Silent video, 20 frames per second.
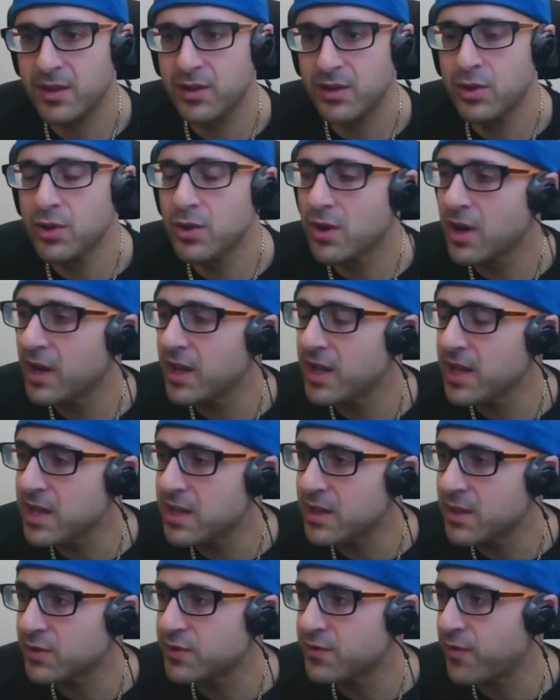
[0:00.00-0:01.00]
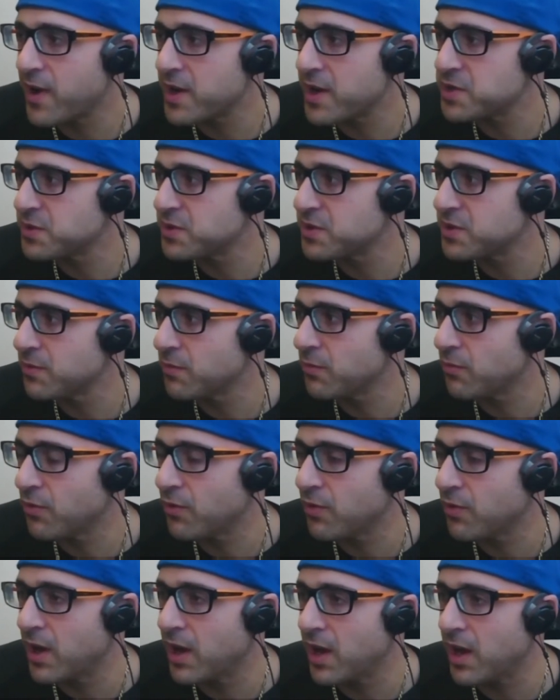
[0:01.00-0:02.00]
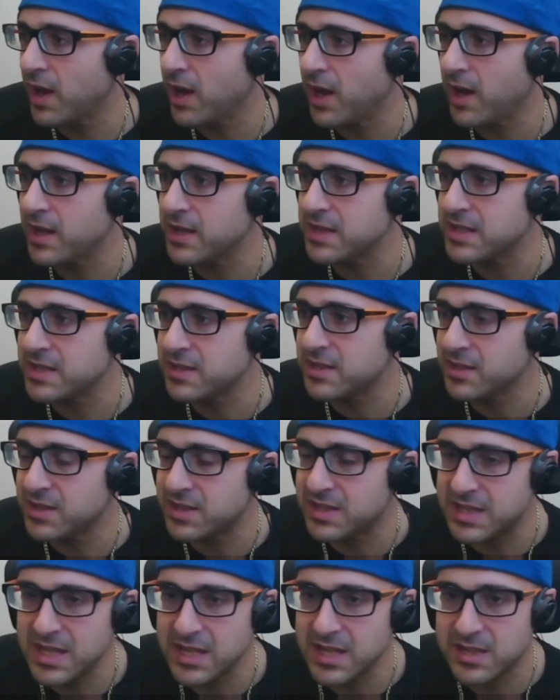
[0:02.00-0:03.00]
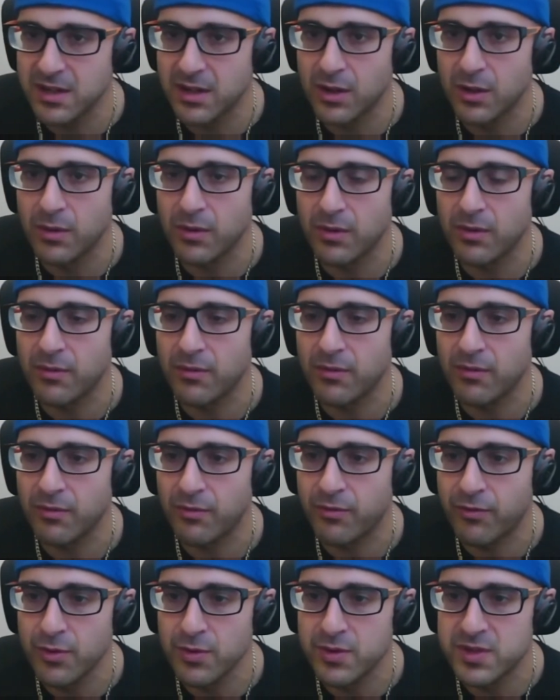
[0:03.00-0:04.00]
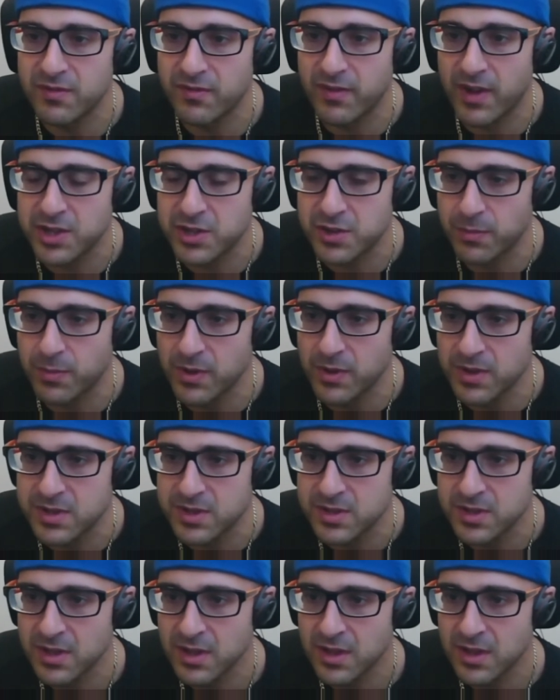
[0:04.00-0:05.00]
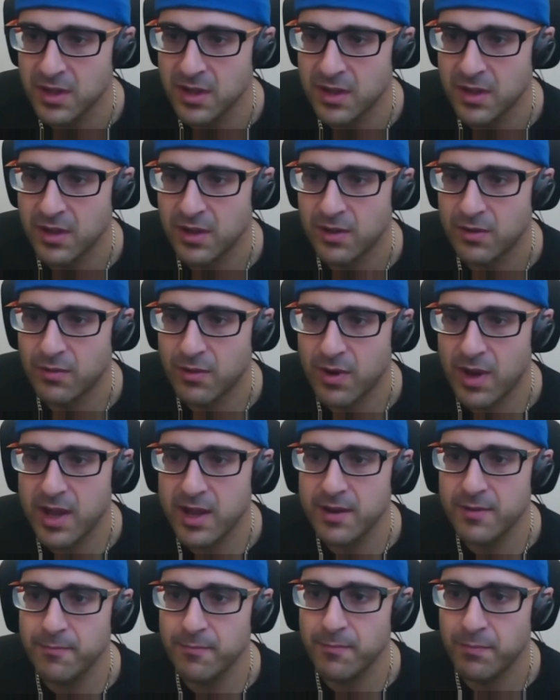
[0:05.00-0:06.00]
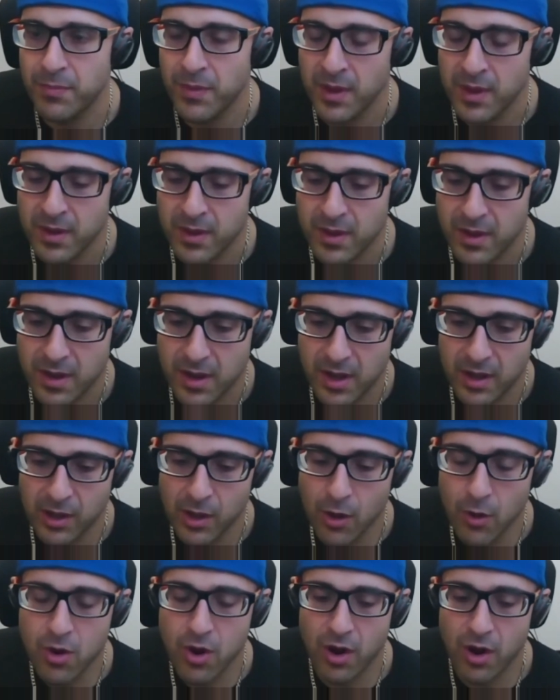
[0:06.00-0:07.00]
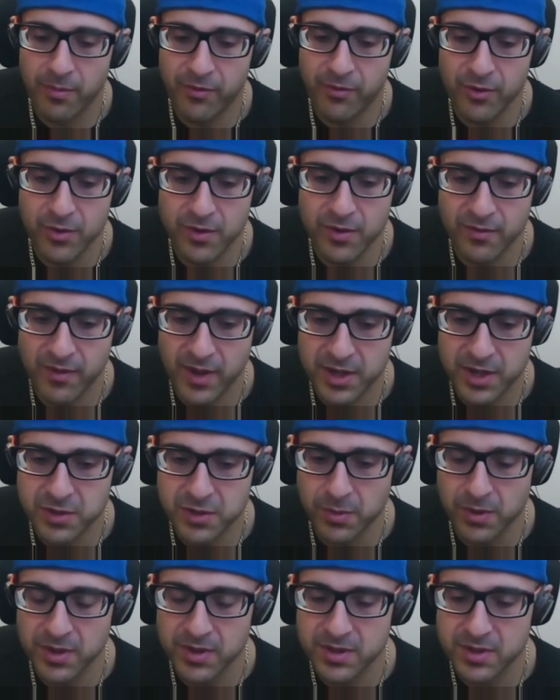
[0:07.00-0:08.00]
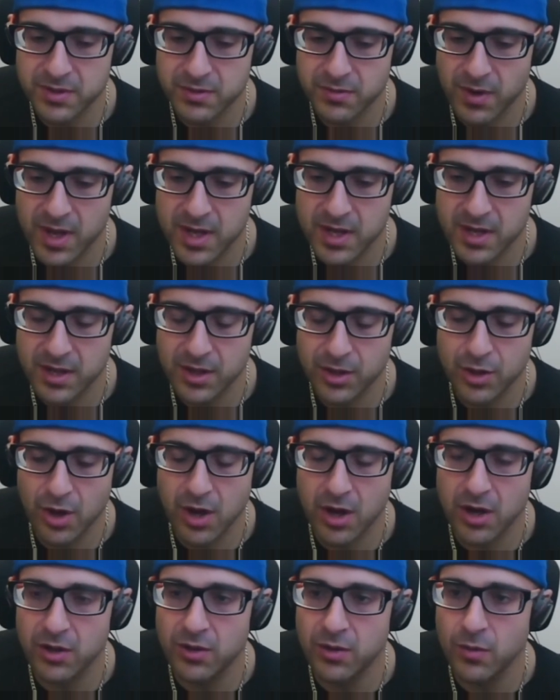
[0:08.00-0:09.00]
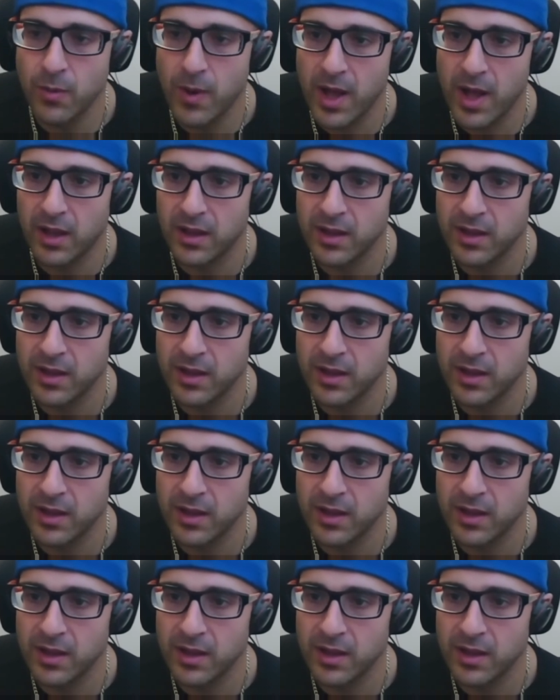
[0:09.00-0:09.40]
You're gonna eat those fresh seasonal fruits and vegetables, right? Low carb fruit and vegetables, right? You're gonna do well.